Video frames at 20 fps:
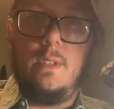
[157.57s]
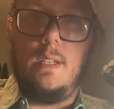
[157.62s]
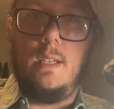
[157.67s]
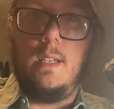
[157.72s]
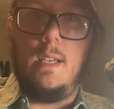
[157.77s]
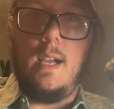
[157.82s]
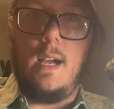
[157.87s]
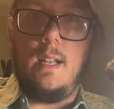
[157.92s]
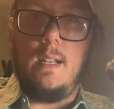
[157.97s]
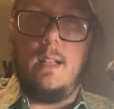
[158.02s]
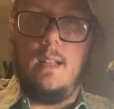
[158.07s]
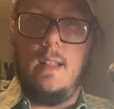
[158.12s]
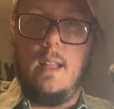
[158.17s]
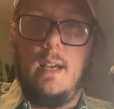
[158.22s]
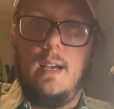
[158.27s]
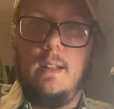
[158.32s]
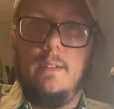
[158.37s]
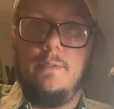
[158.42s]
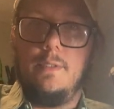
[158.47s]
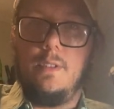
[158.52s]
gotten a
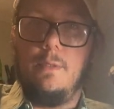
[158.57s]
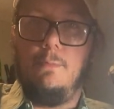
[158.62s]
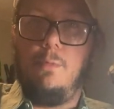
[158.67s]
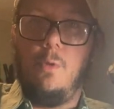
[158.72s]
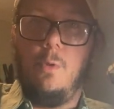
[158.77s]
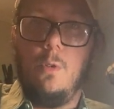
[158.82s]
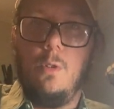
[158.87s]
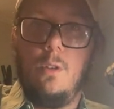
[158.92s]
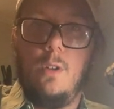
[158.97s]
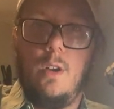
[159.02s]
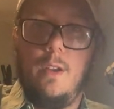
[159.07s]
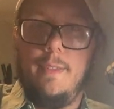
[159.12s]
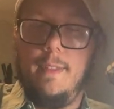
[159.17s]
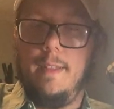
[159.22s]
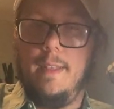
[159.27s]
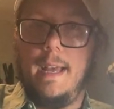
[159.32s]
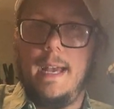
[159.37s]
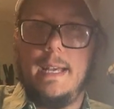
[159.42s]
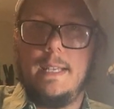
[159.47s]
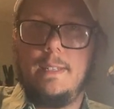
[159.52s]
lot of support on the
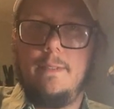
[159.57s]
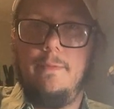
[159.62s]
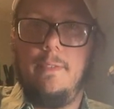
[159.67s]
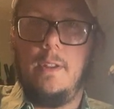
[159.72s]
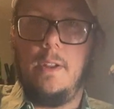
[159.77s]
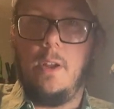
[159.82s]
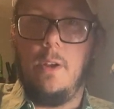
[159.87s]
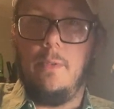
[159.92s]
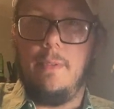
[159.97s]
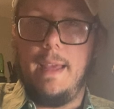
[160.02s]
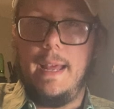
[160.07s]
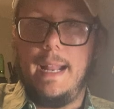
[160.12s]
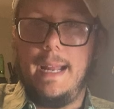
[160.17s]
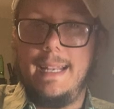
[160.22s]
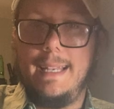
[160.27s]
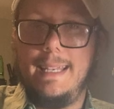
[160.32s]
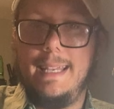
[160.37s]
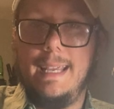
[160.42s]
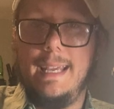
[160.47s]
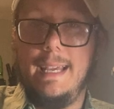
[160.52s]
last video that I
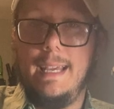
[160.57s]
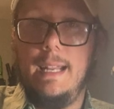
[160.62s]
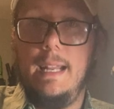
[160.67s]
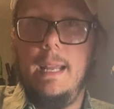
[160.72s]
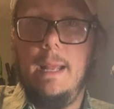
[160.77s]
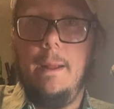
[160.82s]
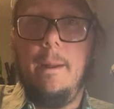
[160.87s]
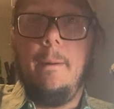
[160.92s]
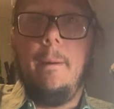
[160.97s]
did.